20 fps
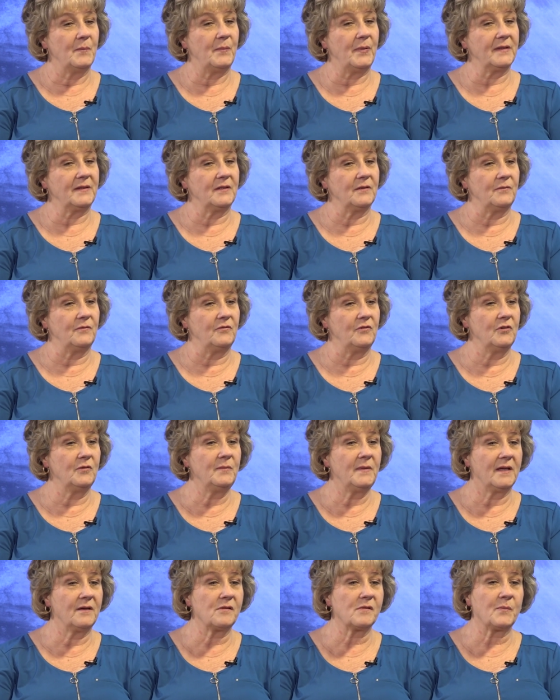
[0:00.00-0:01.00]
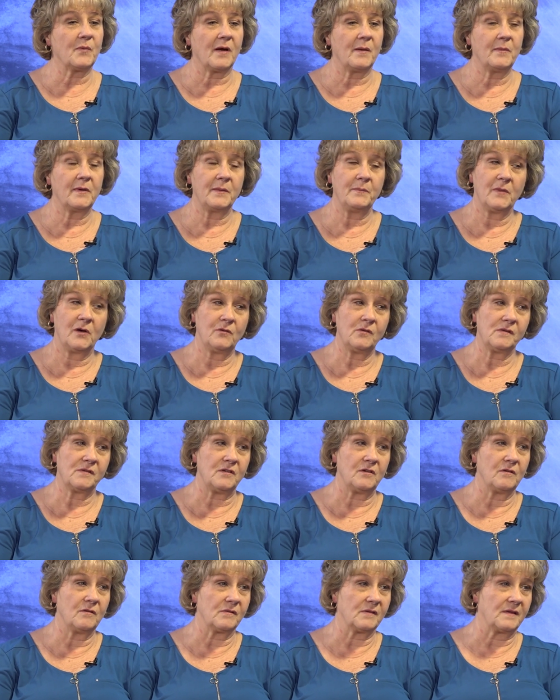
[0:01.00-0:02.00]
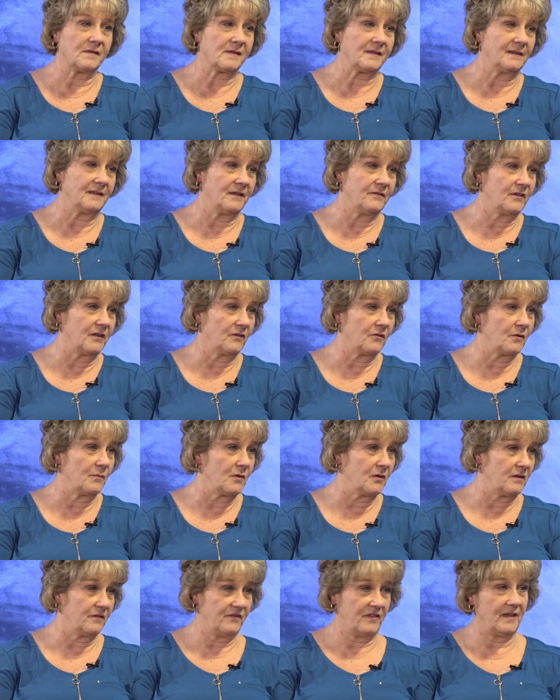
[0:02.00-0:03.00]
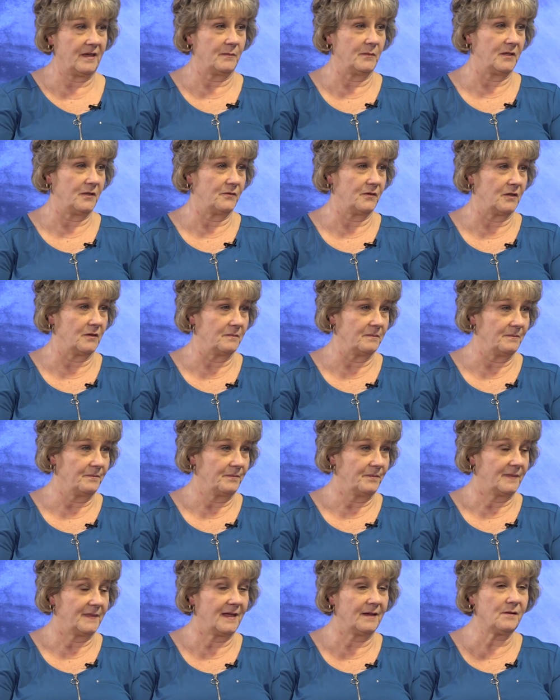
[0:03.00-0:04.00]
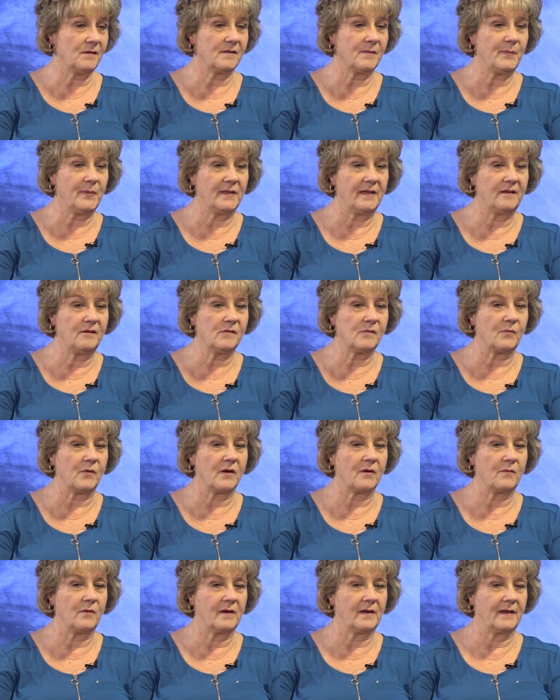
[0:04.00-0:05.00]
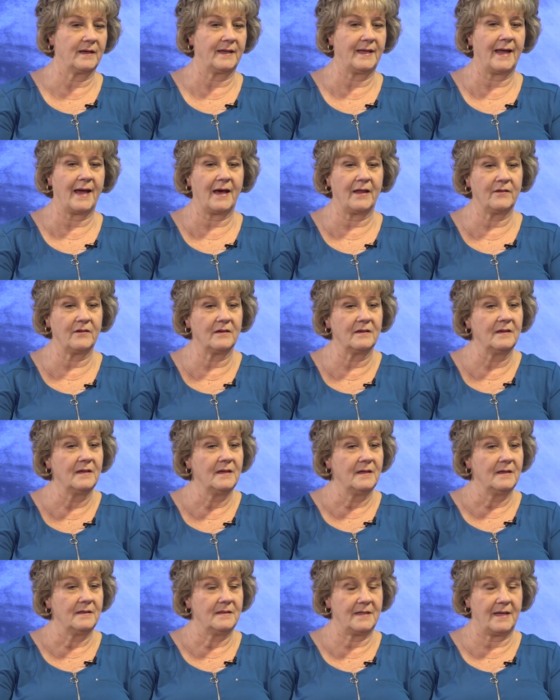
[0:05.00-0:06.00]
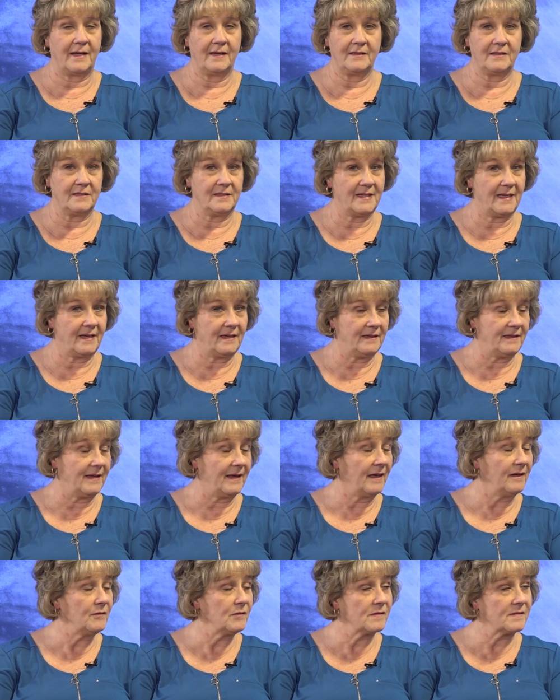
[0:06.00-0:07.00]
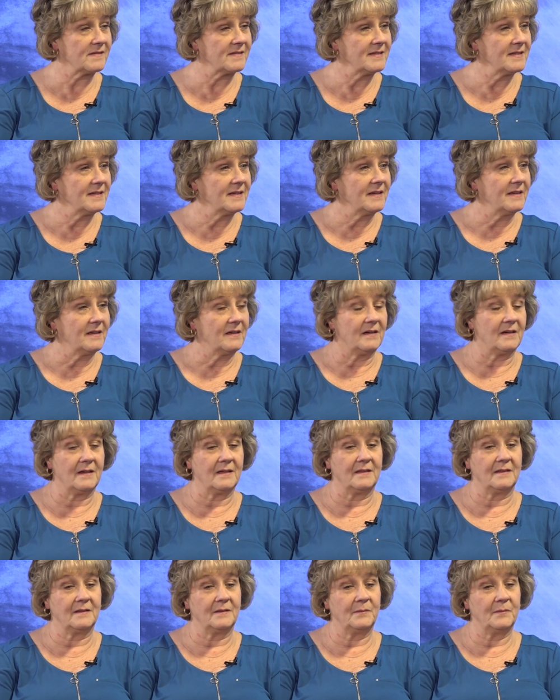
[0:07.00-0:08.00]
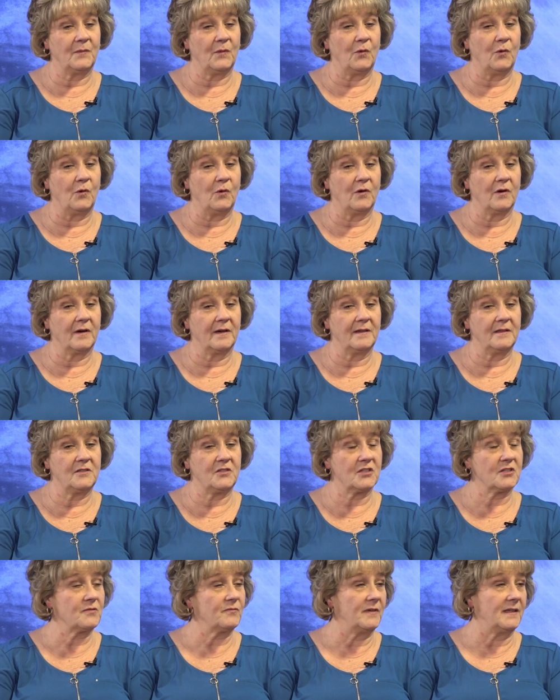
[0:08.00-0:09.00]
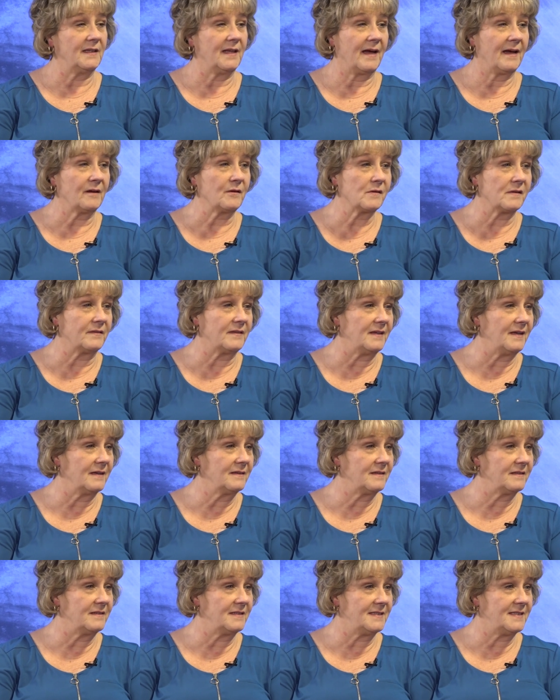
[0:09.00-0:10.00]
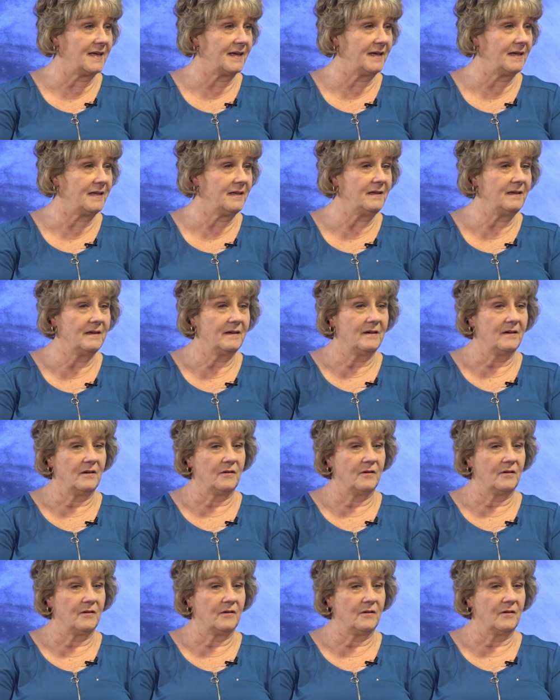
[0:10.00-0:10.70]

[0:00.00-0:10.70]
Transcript: But the room that is probably most used is the living room or the family room. That's the place where we're going to gather to entertain guests or just relax at the end of the day